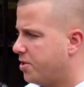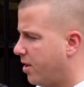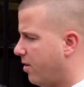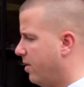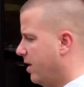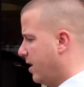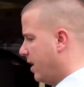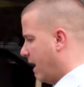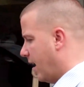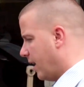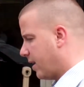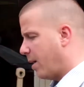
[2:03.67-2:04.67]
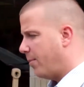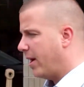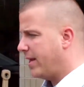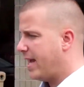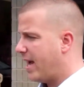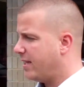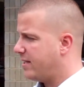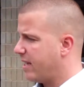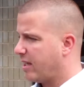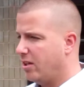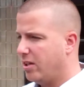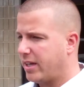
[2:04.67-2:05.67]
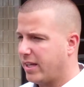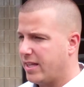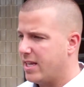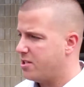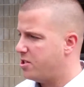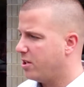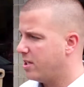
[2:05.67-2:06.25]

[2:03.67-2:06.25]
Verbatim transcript: So uh, come on down, take a look at this.